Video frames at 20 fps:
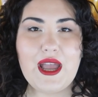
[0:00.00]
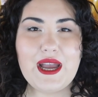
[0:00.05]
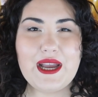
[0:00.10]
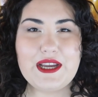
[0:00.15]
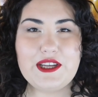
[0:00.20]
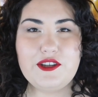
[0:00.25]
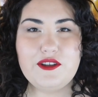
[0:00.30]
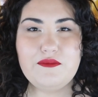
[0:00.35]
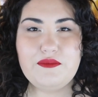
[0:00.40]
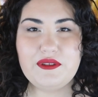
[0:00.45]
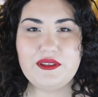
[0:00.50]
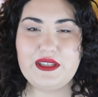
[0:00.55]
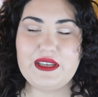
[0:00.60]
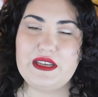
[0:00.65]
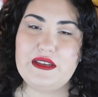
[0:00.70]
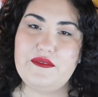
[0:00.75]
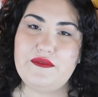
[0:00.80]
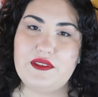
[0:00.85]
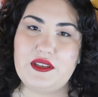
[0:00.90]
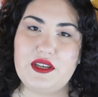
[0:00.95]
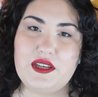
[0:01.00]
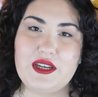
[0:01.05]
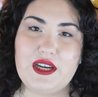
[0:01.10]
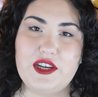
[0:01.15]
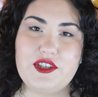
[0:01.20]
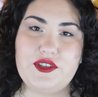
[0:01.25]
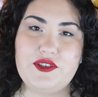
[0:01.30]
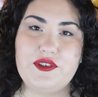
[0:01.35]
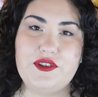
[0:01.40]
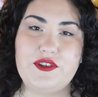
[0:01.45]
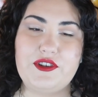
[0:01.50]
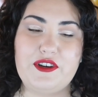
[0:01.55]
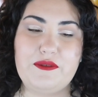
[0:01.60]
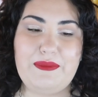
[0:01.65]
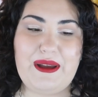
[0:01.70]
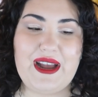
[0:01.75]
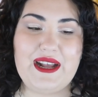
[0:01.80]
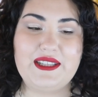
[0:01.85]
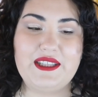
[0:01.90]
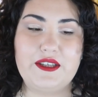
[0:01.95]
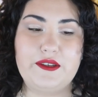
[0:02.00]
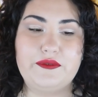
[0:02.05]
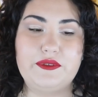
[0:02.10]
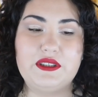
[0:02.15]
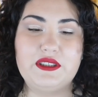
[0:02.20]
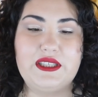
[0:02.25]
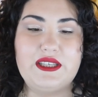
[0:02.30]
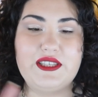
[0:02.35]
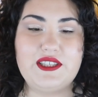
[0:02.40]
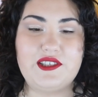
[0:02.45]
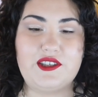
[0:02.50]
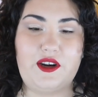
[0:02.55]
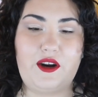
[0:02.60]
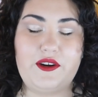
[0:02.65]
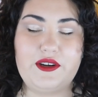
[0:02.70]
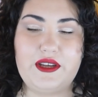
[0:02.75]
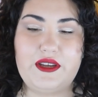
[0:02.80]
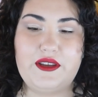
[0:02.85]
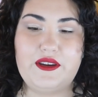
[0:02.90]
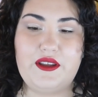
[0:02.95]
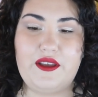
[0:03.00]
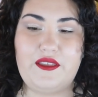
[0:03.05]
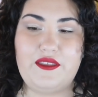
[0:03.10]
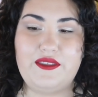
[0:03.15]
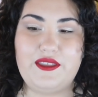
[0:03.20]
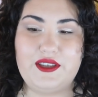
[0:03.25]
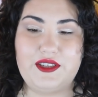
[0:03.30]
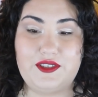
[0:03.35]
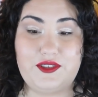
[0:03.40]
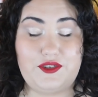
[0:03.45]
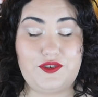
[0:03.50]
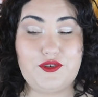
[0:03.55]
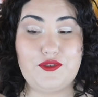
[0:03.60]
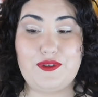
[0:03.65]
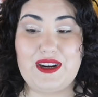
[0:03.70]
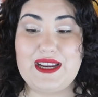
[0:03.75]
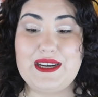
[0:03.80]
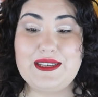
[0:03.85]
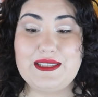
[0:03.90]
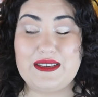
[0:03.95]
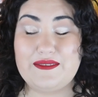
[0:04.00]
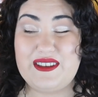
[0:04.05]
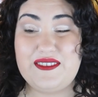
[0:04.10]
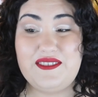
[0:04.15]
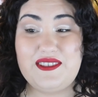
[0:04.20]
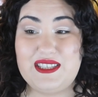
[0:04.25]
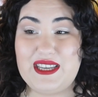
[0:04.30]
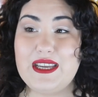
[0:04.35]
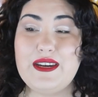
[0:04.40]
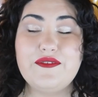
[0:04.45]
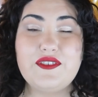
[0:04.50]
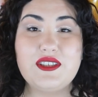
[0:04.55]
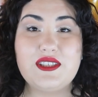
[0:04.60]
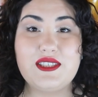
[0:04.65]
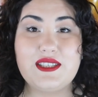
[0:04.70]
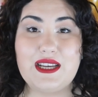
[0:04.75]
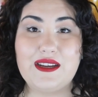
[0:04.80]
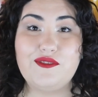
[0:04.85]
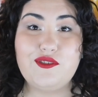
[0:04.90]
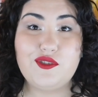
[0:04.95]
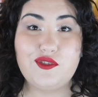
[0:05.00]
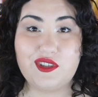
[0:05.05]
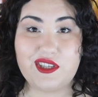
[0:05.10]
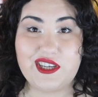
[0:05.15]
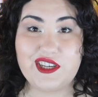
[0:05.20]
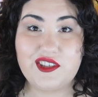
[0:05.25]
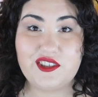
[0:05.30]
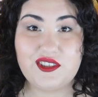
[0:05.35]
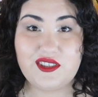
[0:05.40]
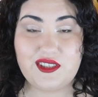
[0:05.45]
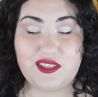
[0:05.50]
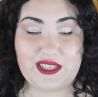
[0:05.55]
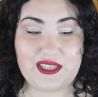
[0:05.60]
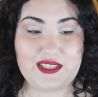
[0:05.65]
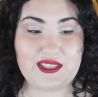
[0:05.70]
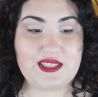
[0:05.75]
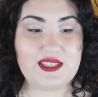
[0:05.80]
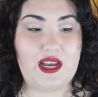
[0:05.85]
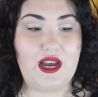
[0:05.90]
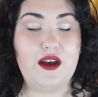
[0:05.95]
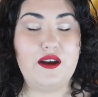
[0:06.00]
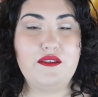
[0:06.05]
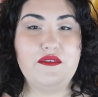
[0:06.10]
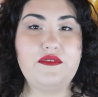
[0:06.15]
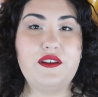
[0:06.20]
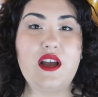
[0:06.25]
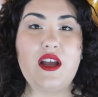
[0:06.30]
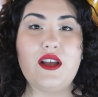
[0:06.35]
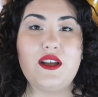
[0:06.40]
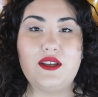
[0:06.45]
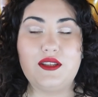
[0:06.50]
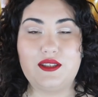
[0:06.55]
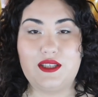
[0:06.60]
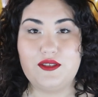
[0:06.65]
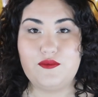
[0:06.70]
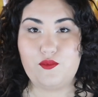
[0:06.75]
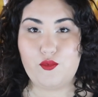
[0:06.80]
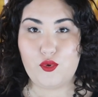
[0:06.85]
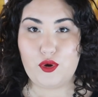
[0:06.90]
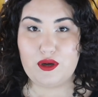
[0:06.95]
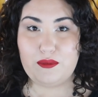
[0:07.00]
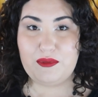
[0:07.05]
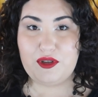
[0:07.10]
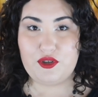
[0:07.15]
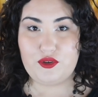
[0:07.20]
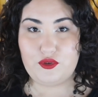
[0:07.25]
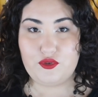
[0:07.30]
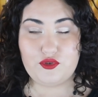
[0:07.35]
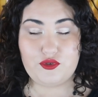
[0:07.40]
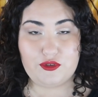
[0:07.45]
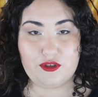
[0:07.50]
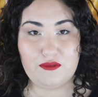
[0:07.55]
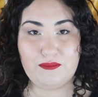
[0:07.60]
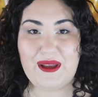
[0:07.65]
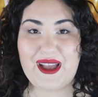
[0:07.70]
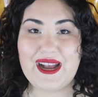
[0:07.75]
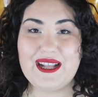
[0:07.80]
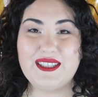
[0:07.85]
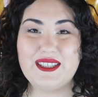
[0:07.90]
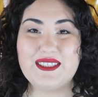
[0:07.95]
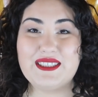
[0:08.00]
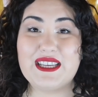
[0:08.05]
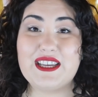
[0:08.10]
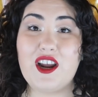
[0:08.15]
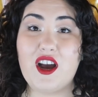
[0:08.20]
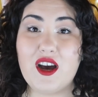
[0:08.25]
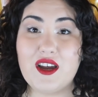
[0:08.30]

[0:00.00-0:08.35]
I do believe the Natasha Denona palette really started this trend that we've seen for several years since of these warm neutral palettes, and